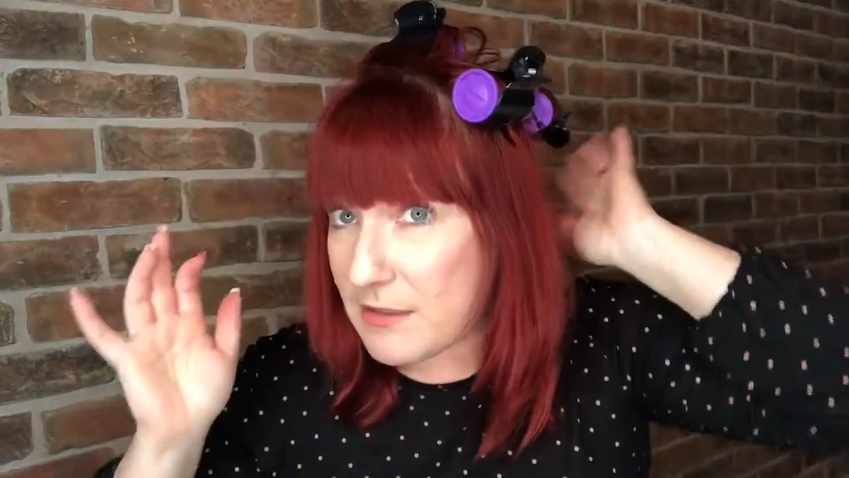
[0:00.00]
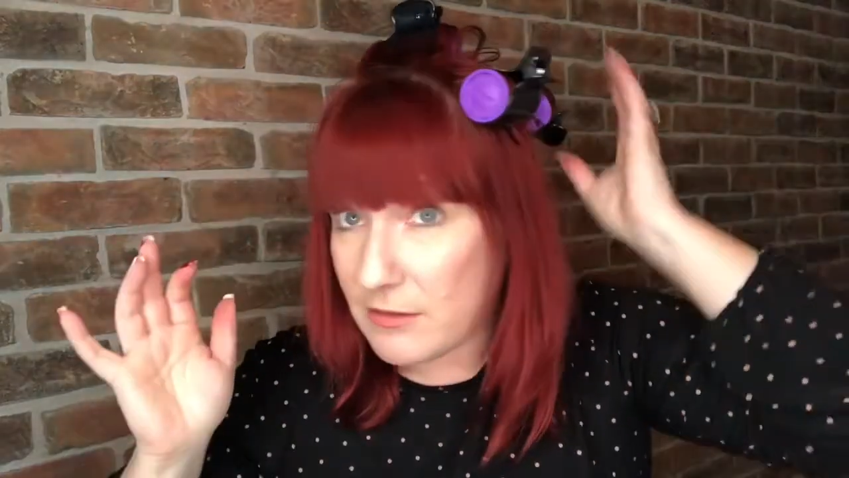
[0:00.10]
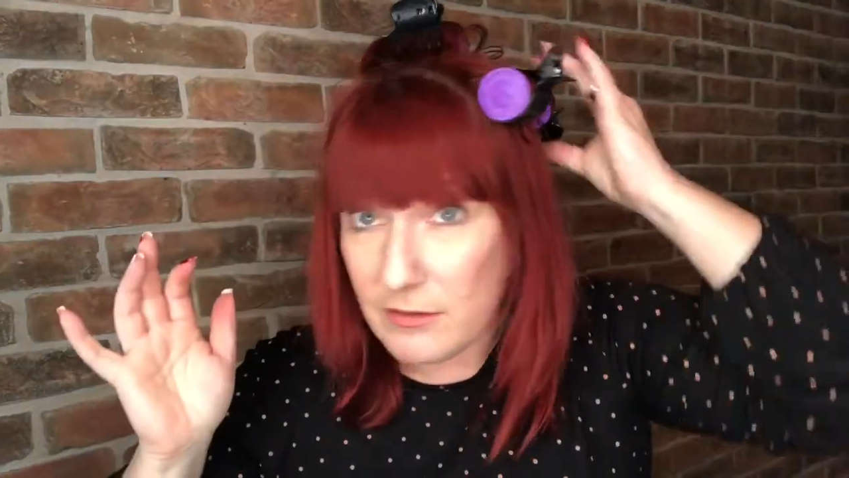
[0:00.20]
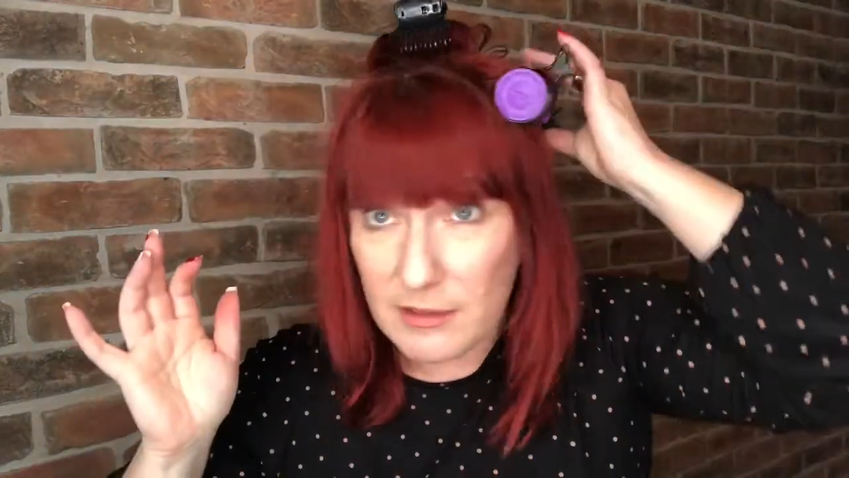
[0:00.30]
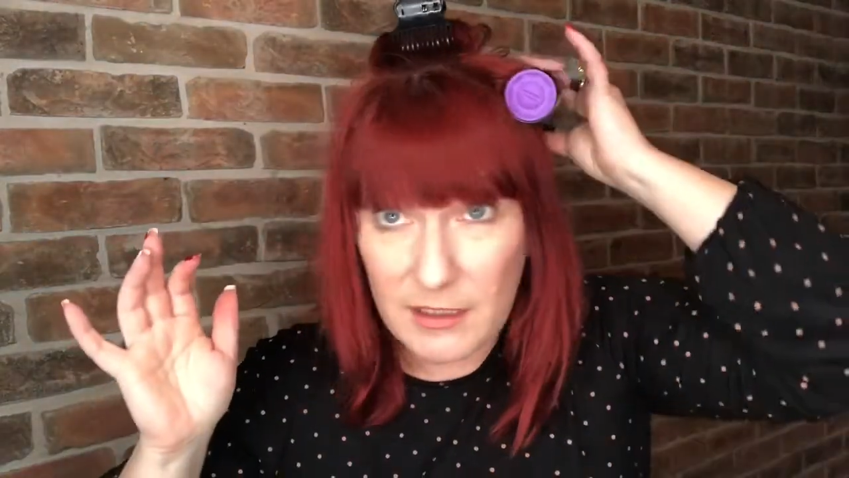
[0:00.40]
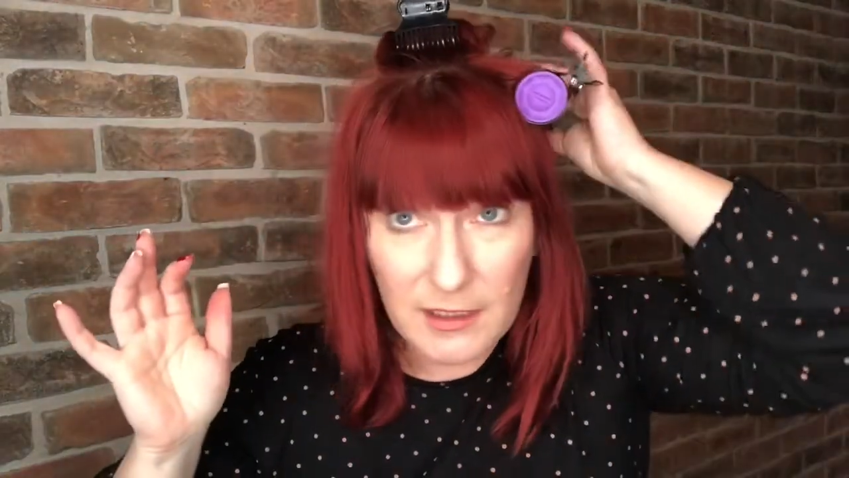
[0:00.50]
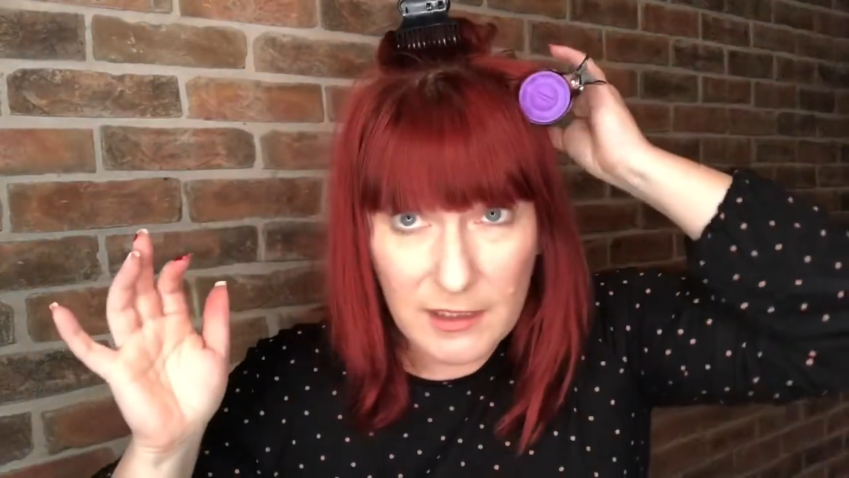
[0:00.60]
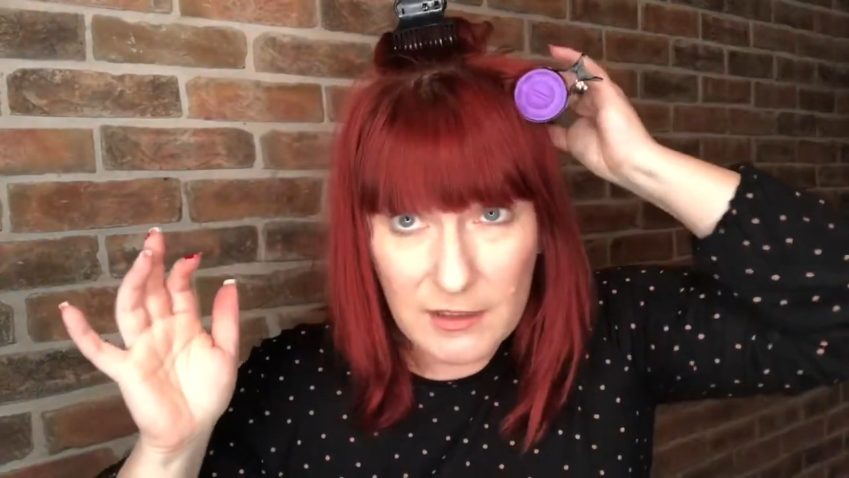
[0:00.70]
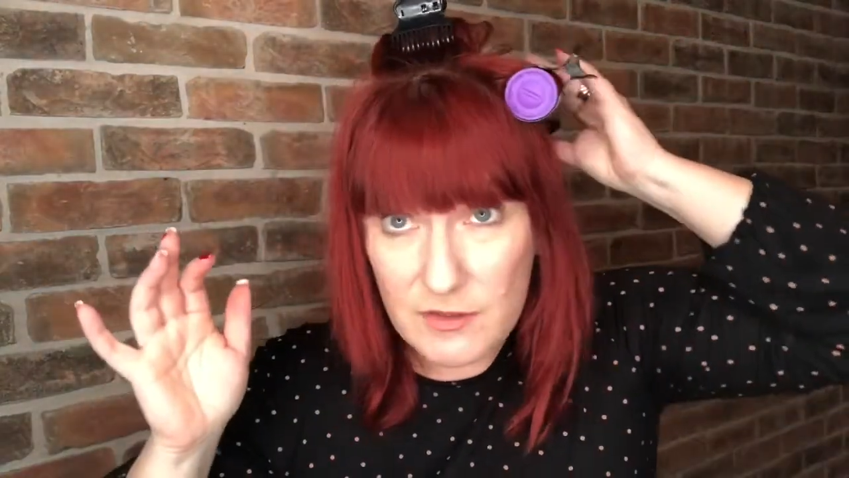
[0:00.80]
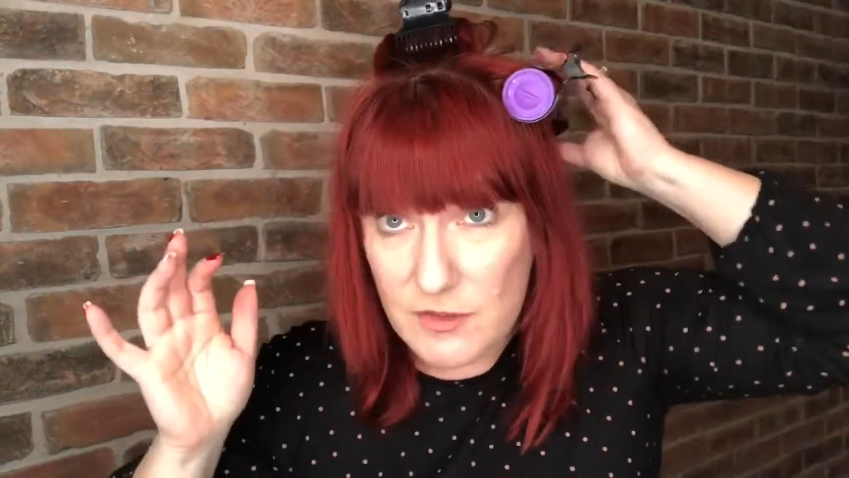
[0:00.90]
okay,
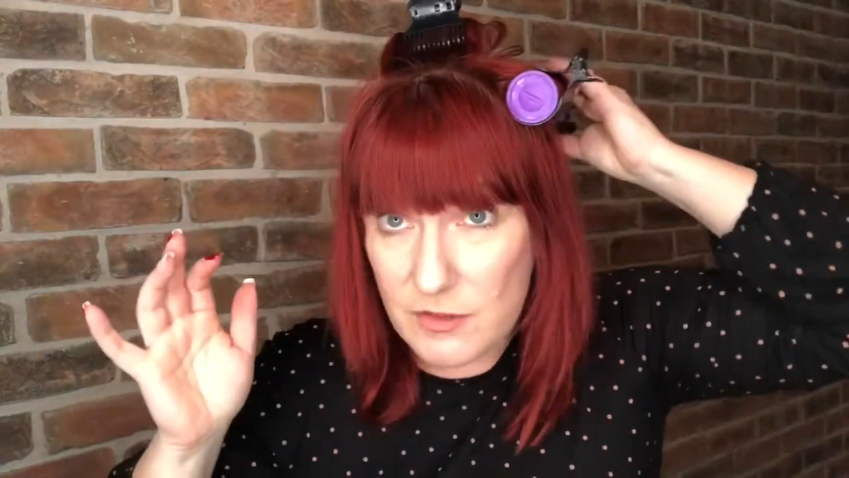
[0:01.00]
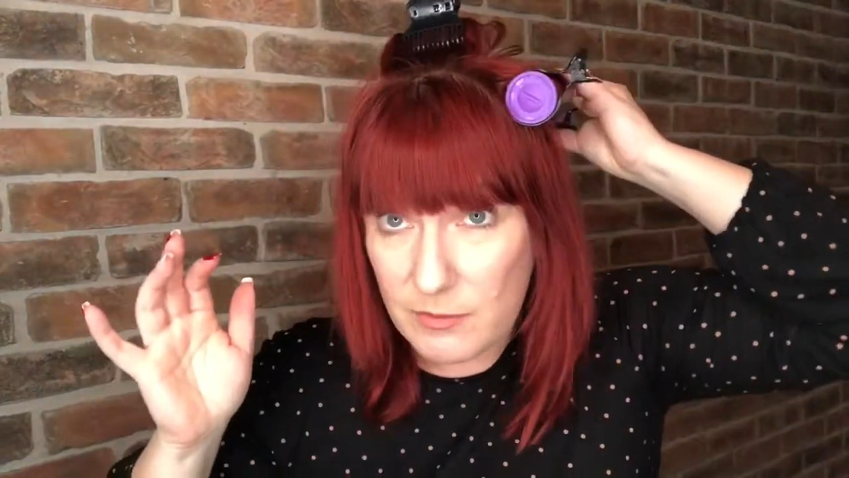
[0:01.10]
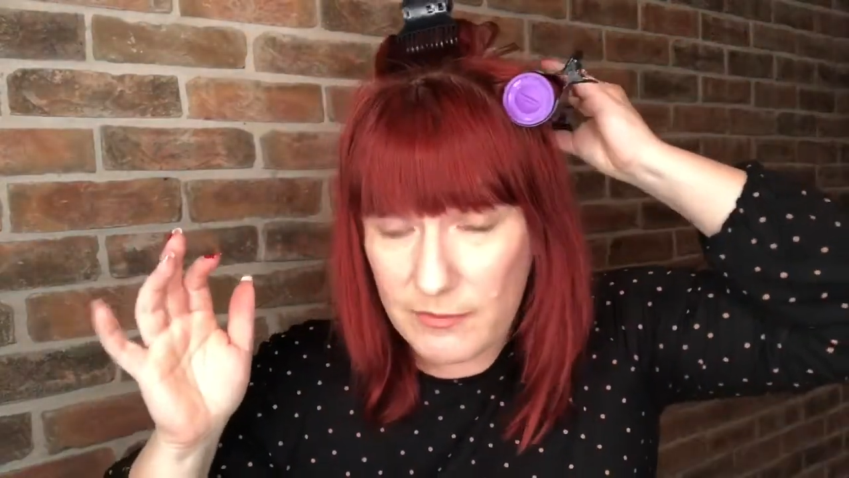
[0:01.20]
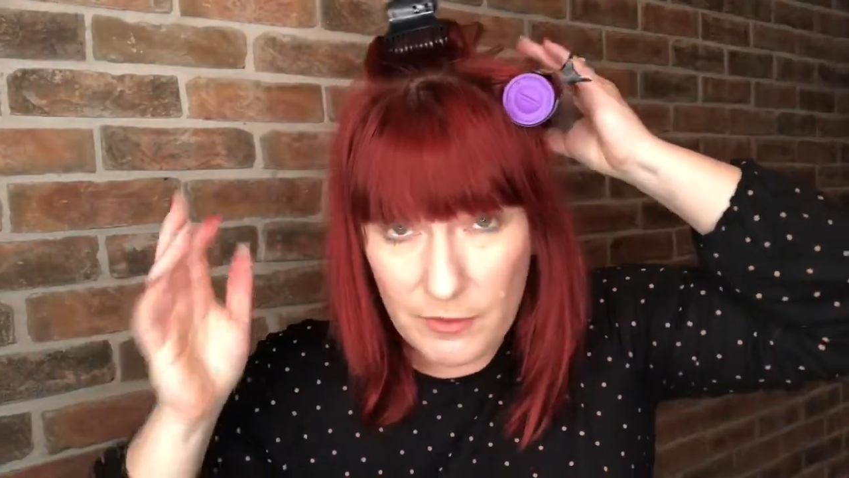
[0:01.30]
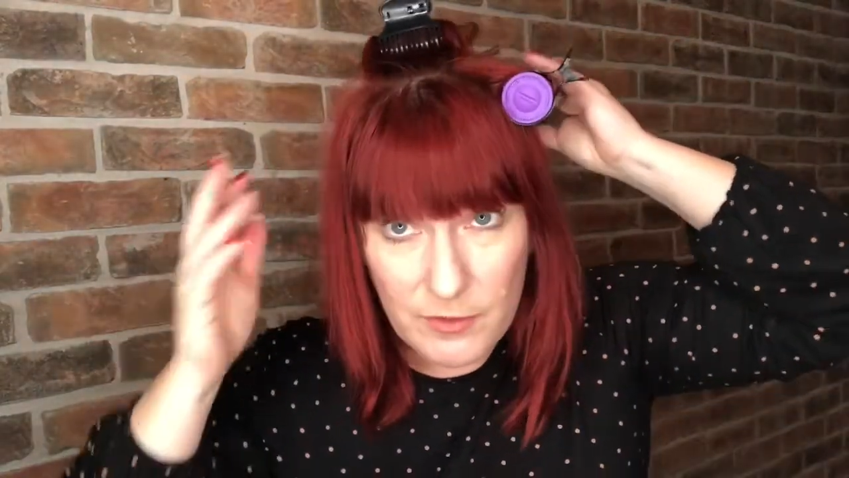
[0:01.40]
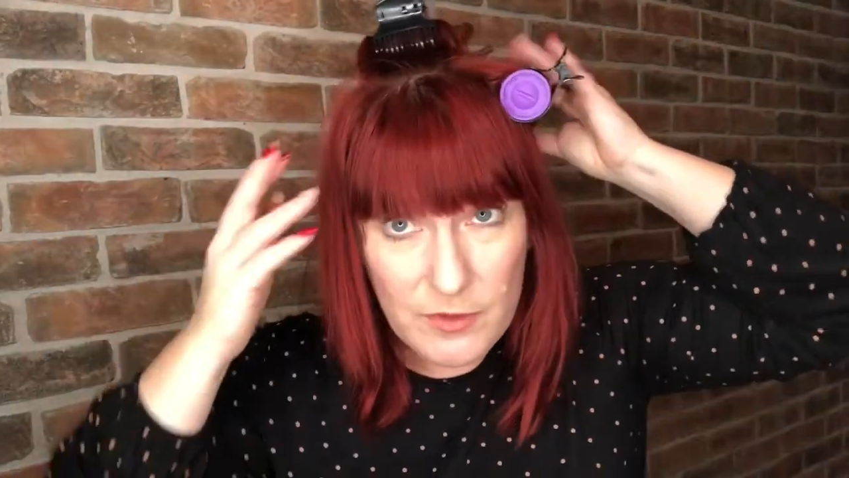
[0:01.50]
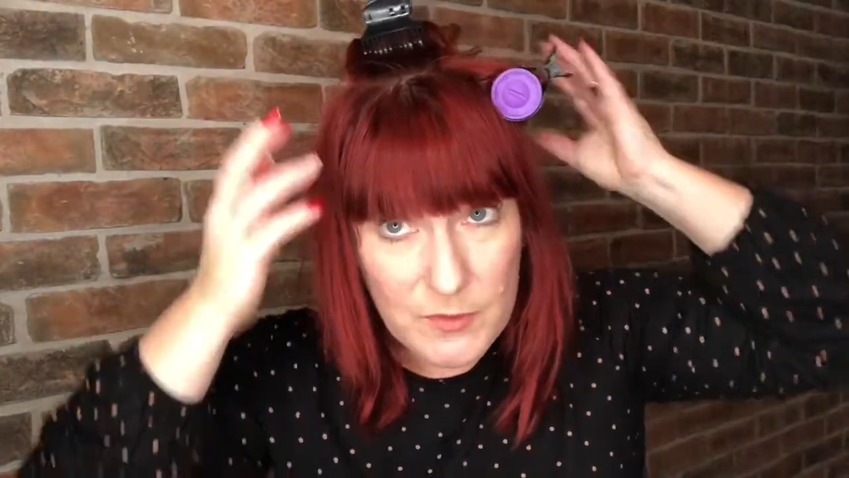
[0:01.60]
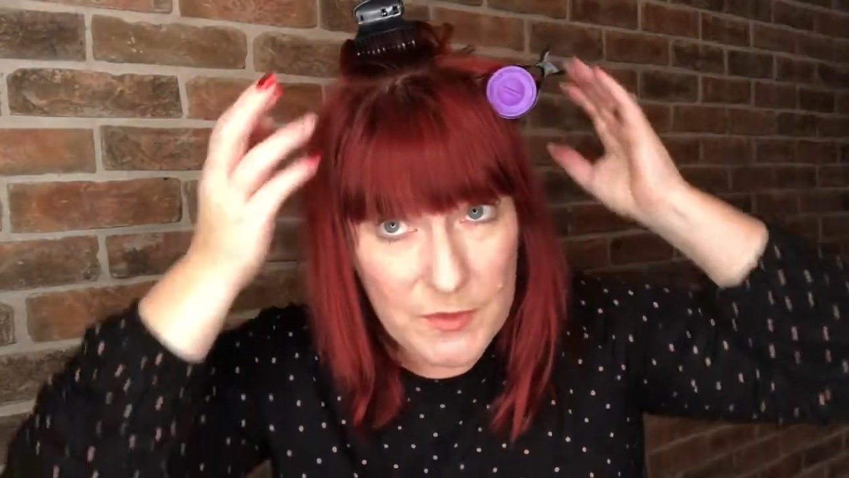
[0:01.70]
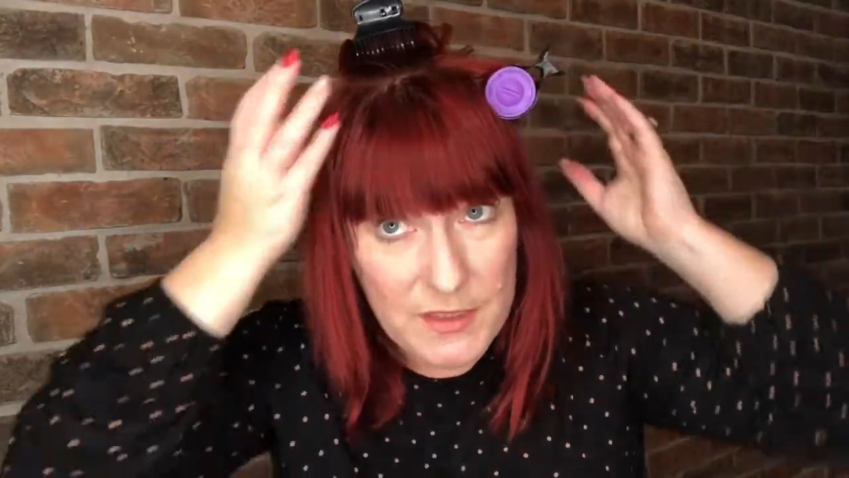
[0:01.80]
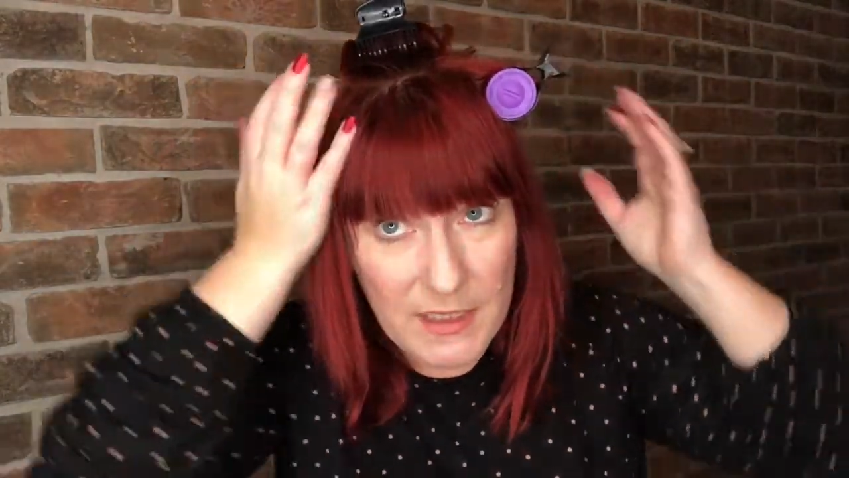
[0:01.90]
so we've got those ones in.